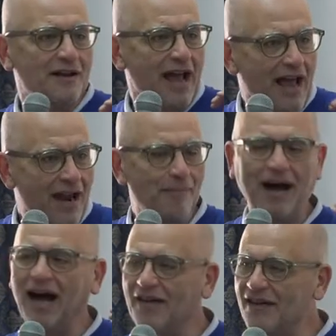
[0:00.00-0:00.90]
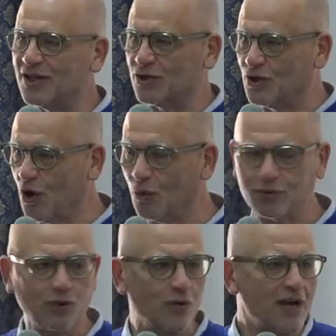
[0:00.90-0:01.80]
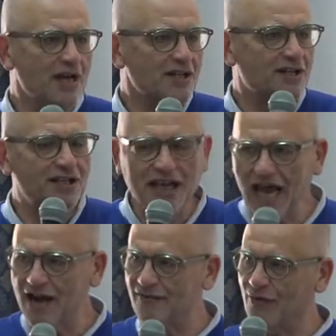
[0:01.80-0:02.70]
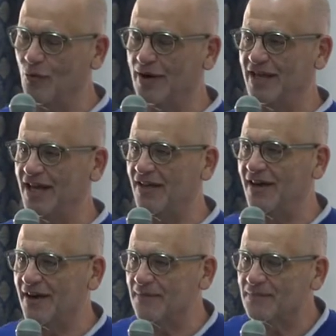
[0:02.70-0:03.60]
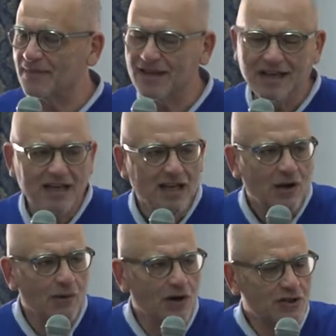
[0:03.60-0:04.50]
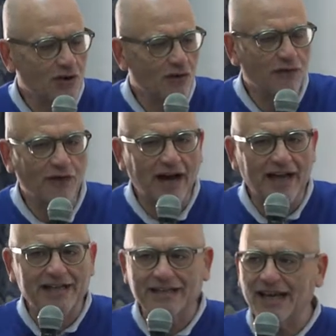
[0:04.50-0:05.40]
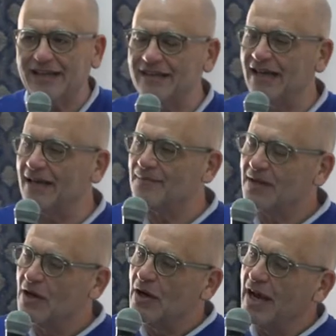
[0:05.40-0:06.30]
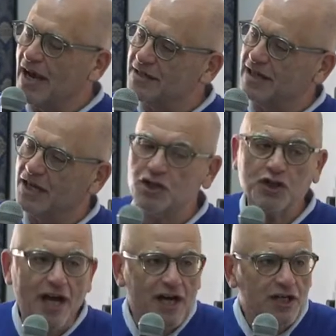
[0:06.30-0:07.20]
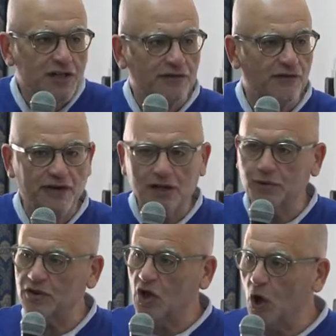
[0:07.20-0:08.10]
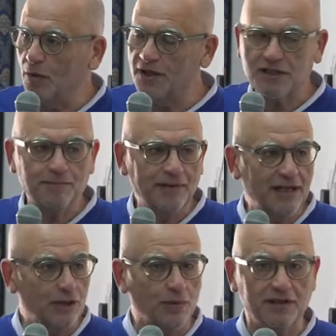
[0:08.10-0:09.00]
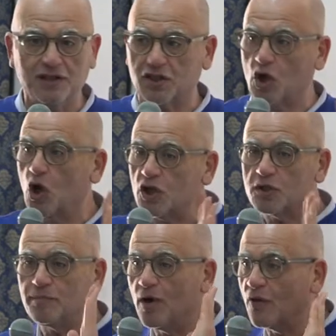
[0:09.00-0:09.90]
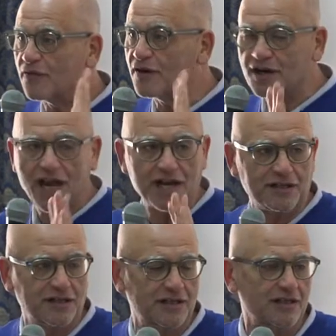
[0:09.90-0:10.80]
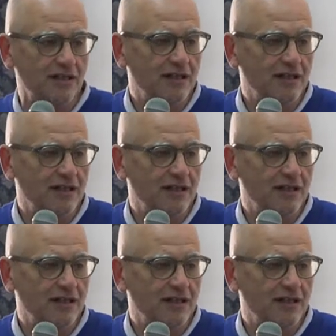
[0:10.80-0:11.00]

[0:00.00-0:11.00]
help others grow, to serve one another. We also find that as a church filled with the Holy Spirit, with this gospel of grace,